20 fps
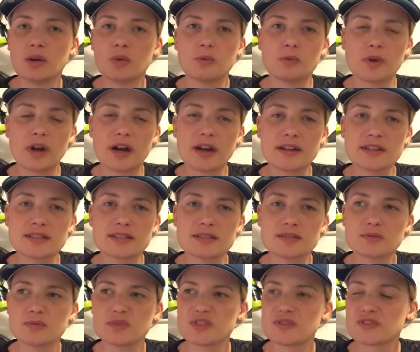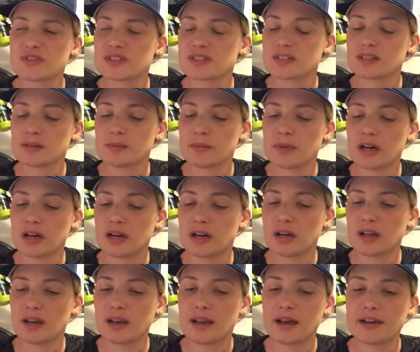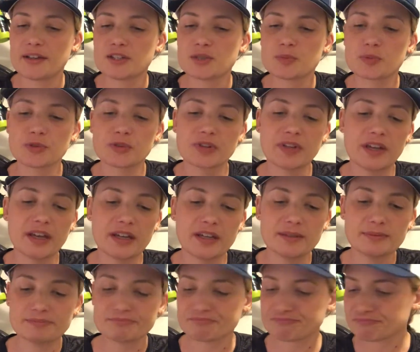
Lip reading: rice with some light protein,